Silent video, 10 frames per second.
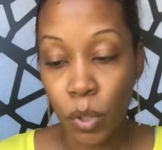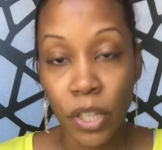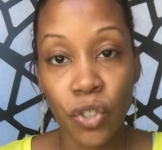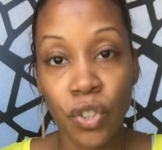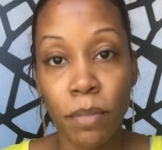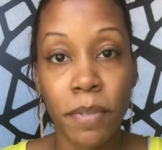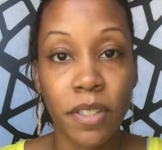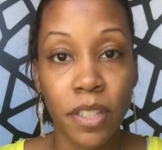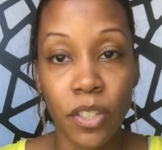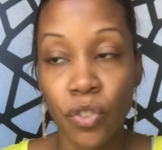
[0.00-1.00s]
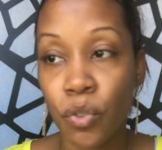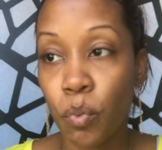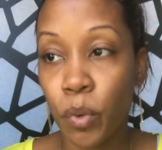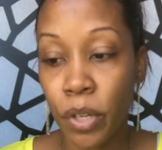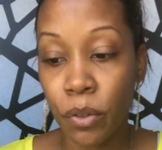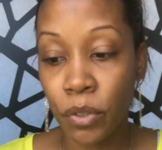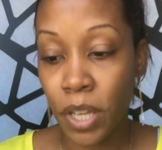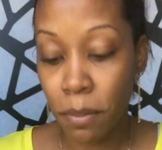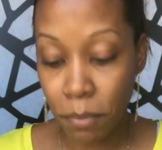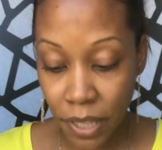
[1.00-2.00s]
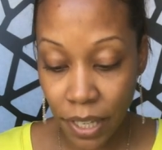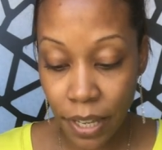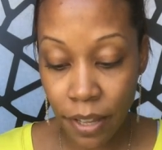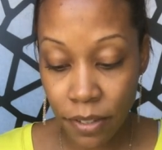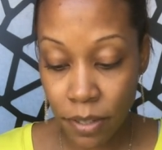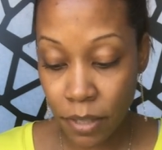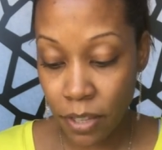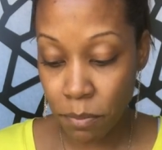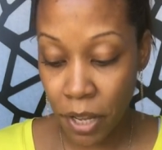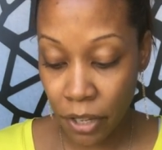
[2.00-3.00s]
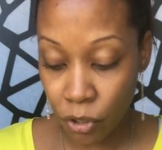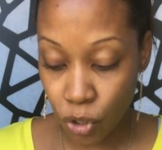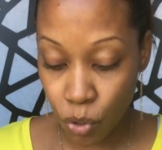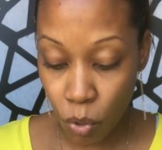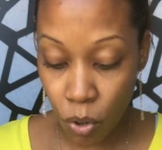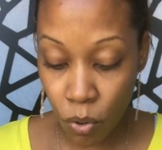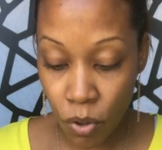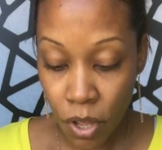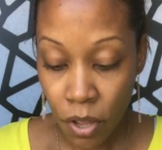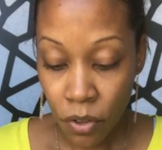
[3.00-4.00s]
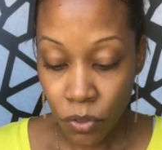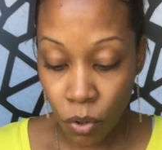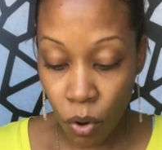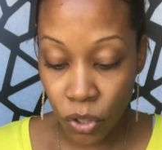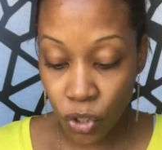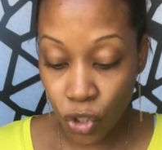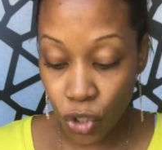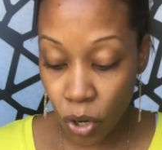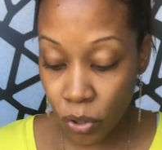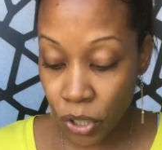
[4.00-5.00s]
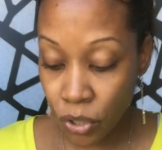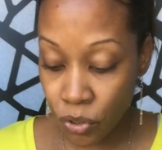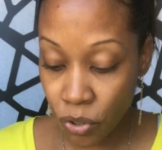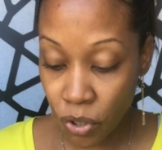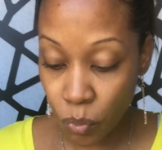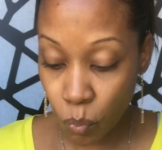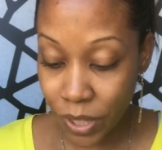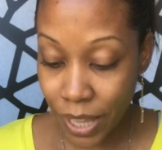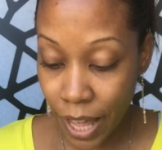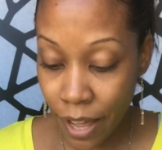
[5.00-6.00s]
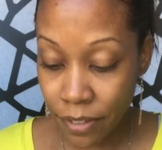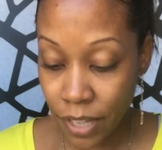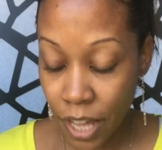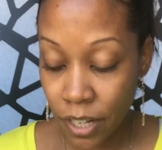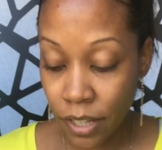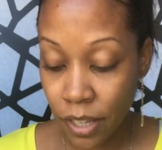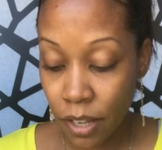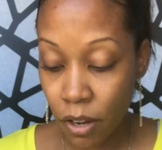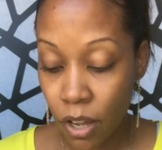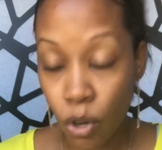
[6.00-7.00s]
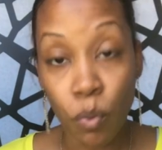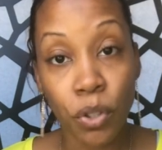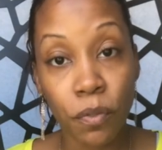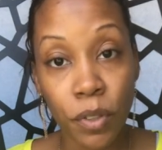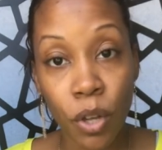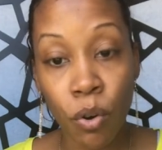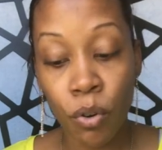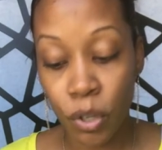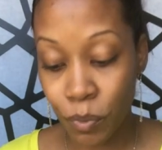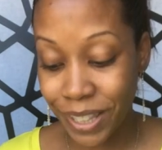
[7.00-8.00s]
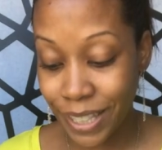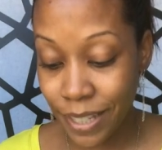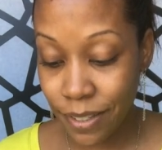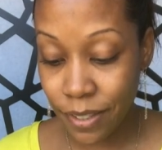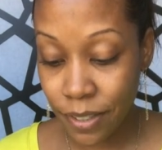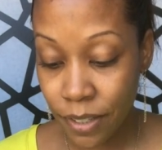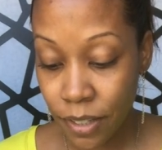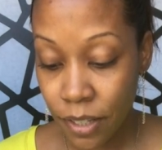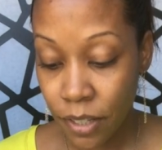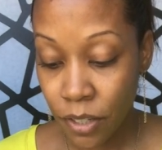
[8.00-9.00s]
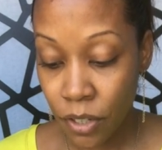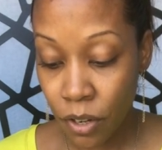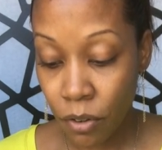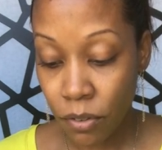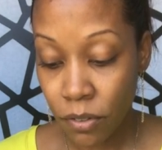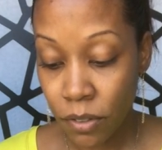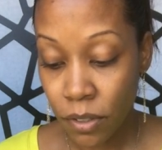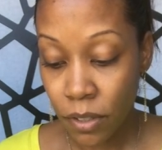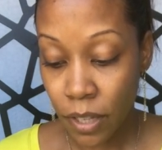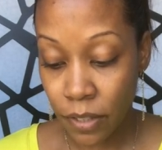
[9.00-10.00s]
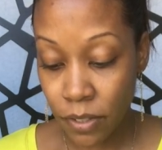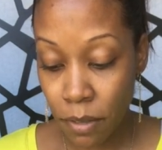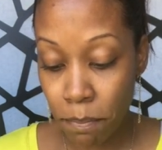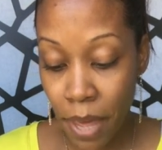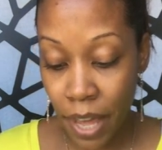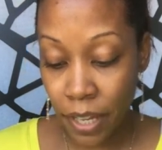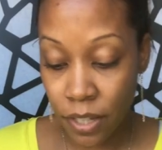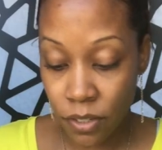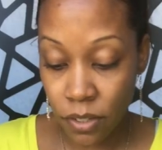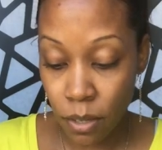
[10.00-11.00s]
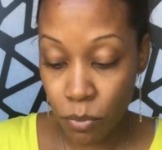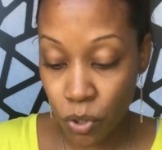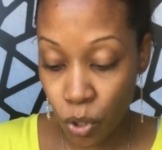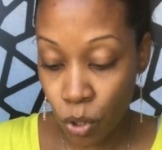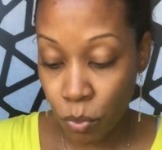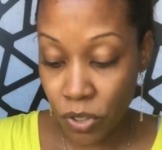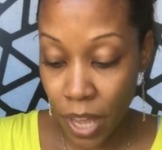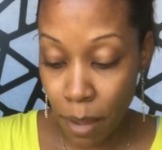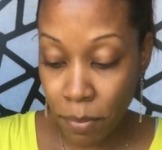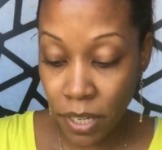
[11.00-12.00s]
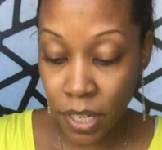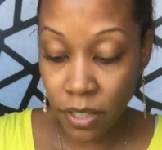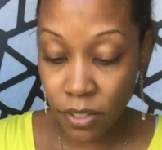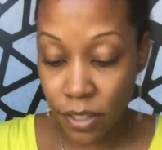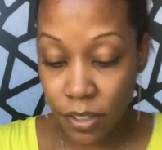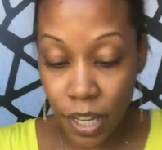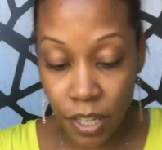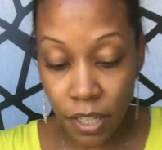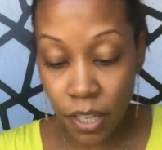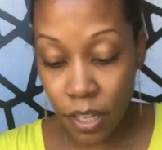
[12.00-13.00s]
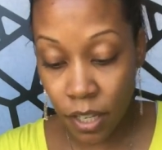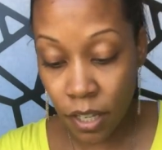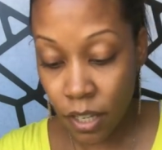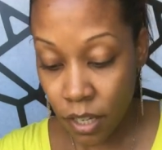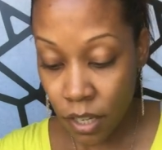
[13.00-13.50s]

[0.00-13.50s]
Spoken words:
a relationship that's against your will. You can't plan that. That's beyond your control. So on this journey, you're starting to realize how to go with the flow and release, you know? Like sit back and just observe what's happening and just take it in.